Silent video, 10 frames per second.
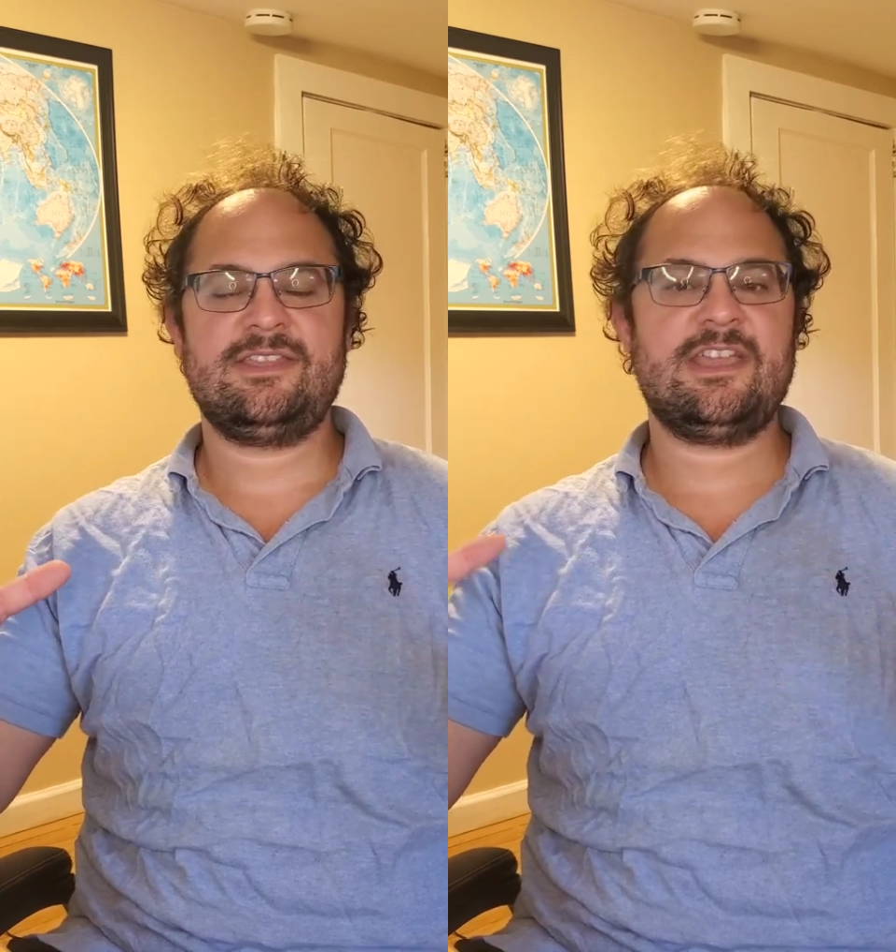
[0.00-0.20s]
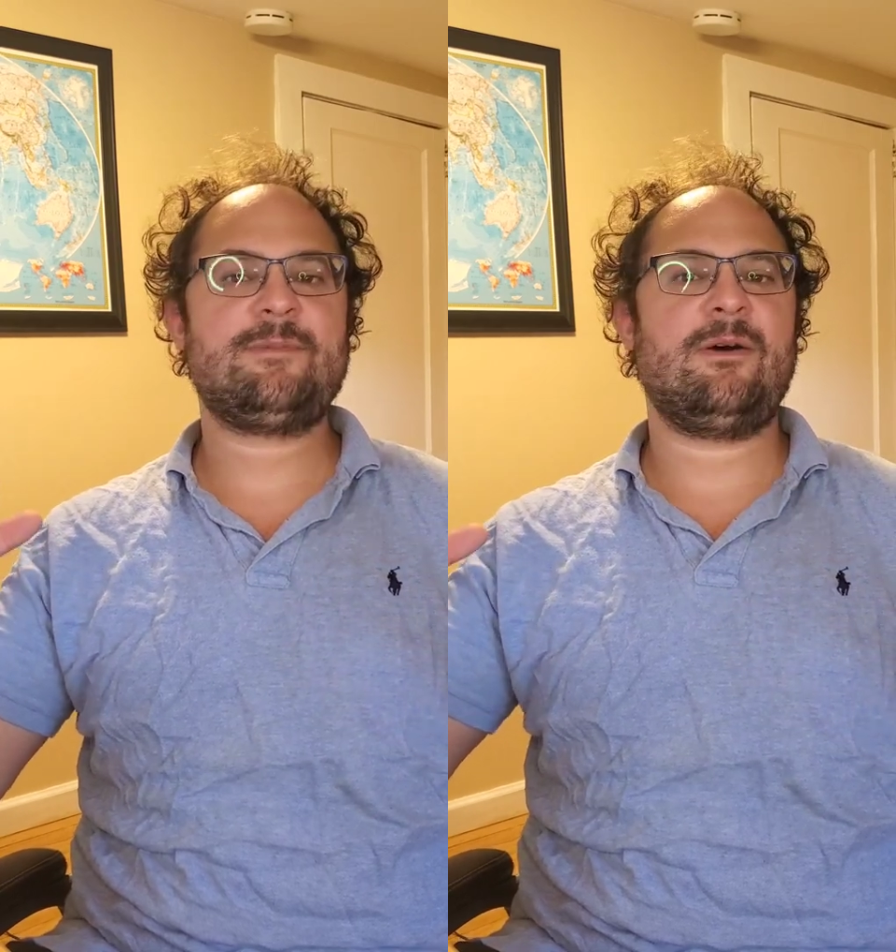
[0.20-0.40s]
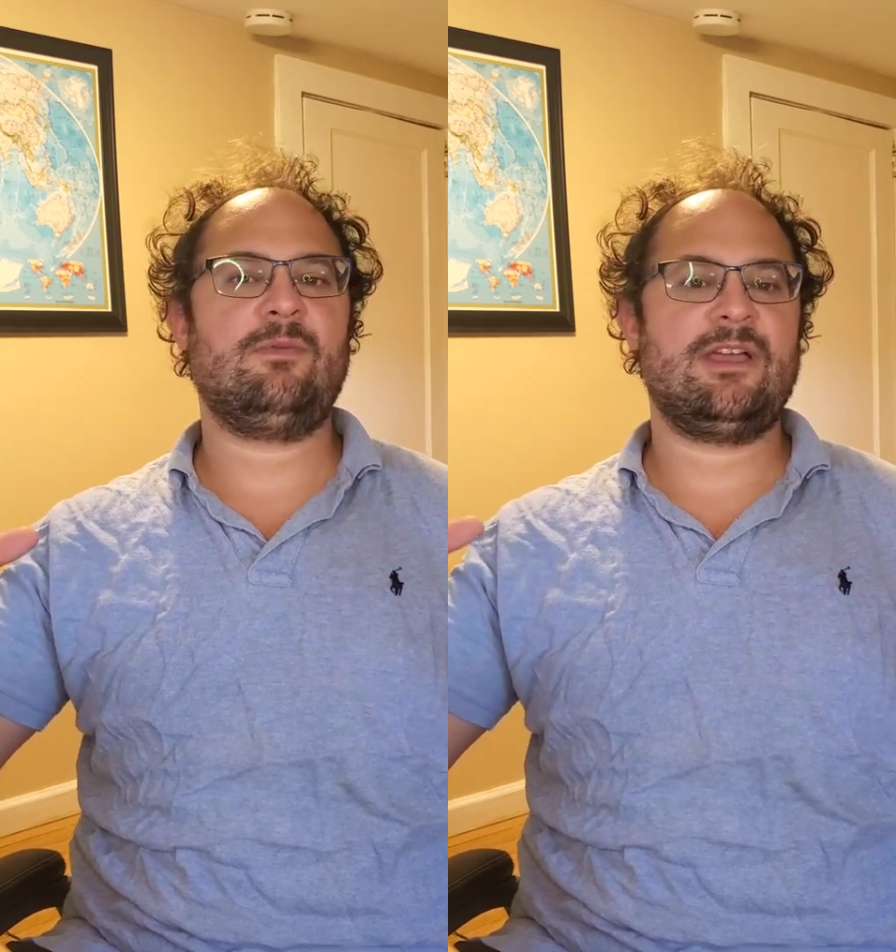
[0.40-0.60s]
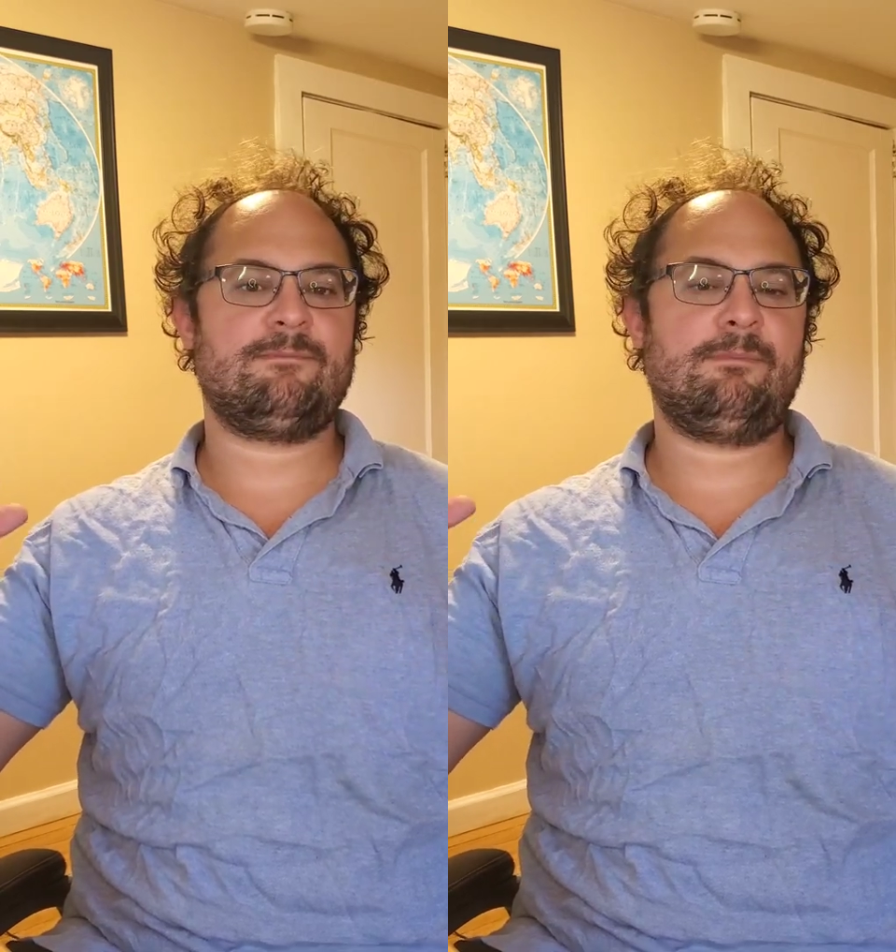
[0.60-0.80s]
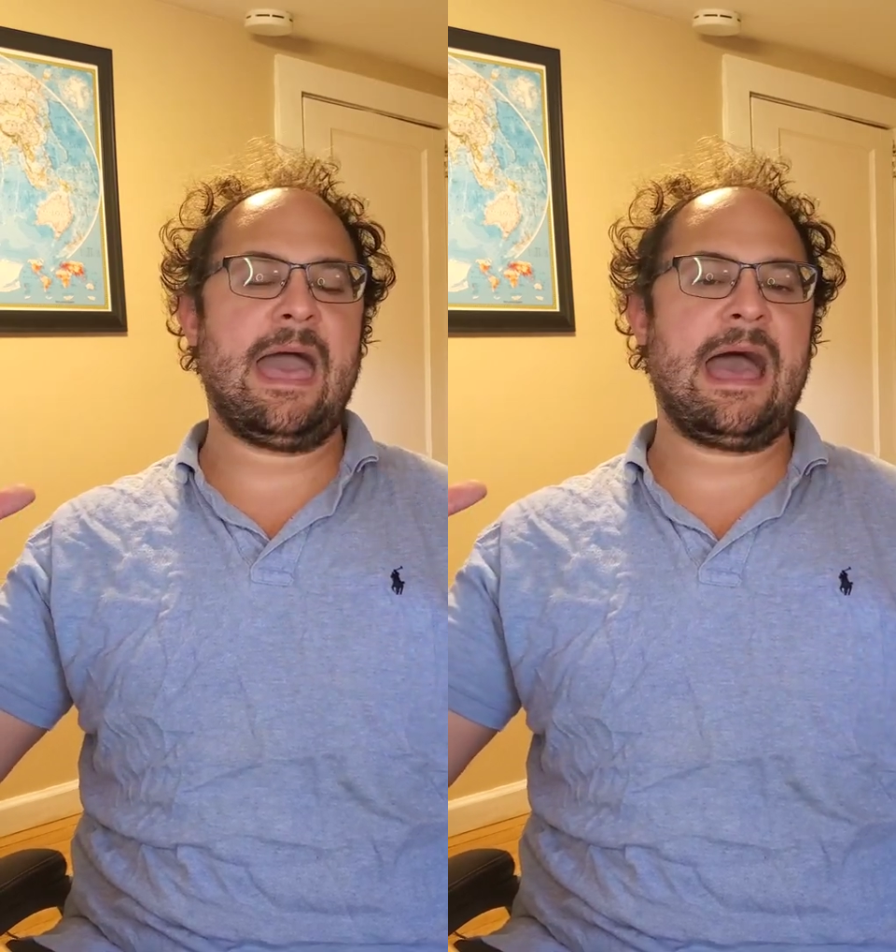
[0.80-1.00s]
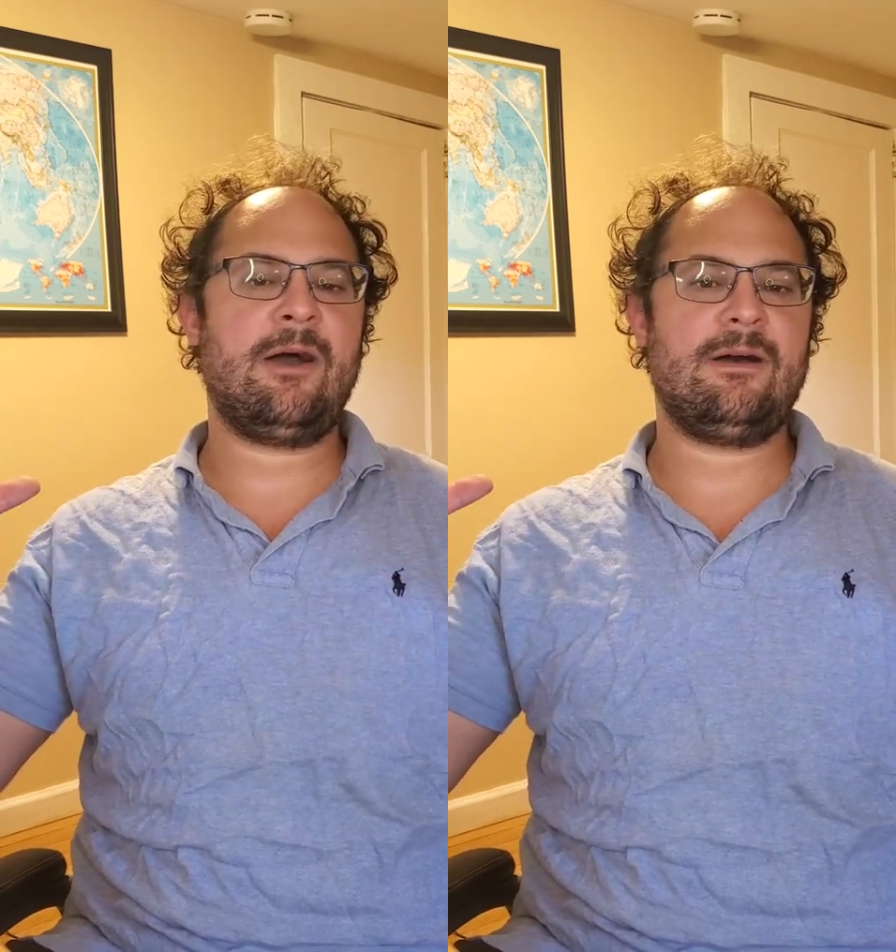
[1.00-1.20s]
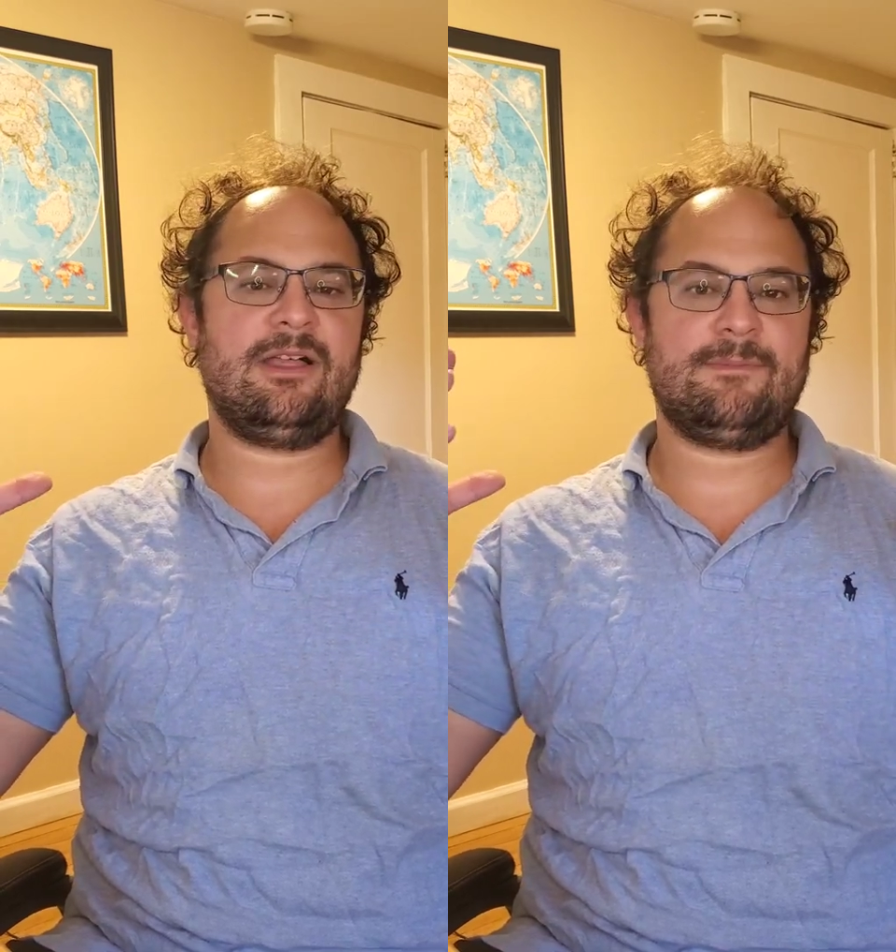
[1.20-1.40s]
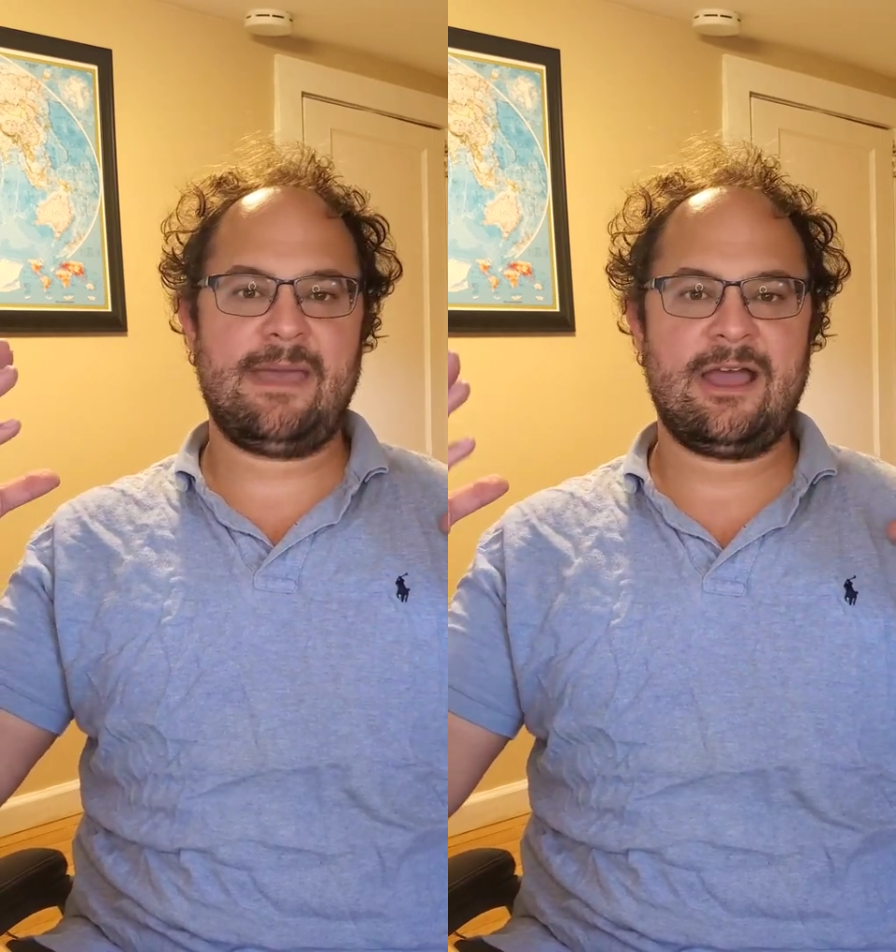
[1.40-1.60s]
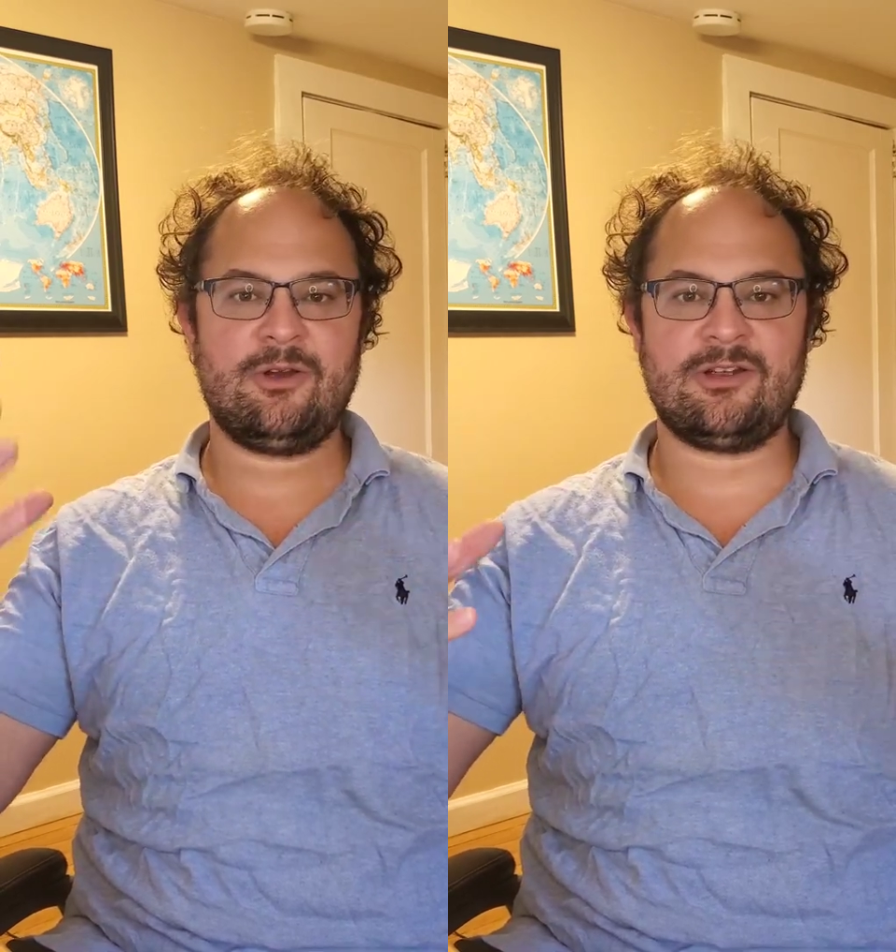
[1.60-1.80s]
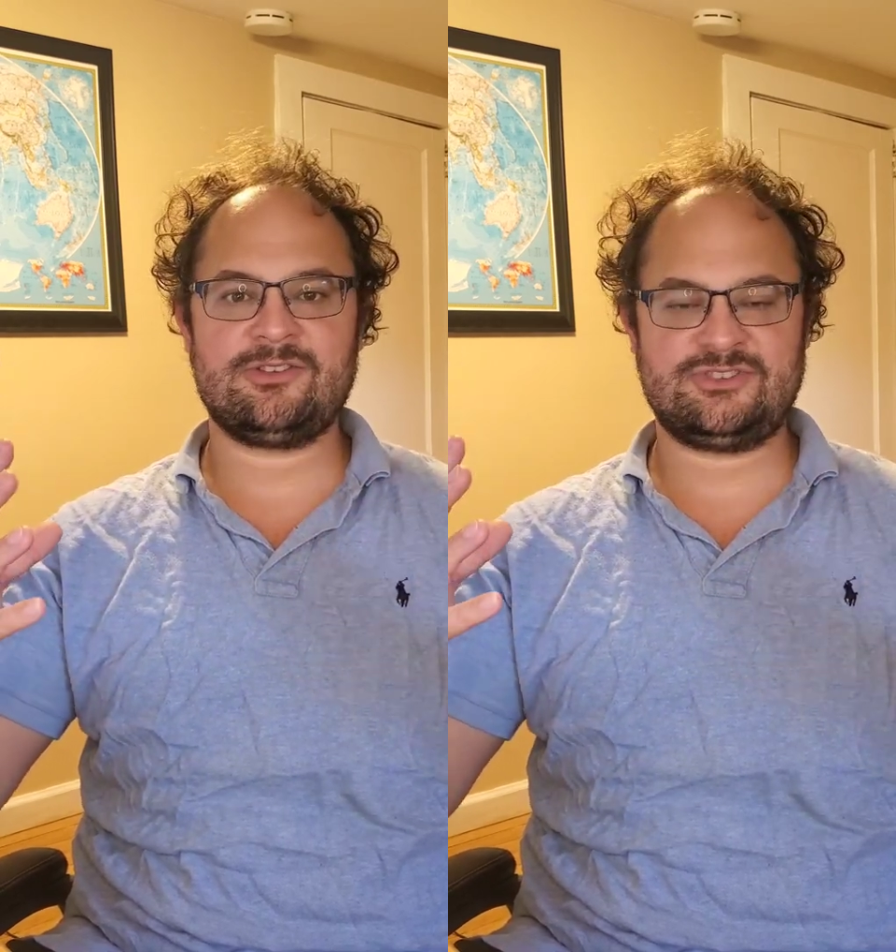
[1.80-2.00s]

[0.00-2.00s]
Think about like power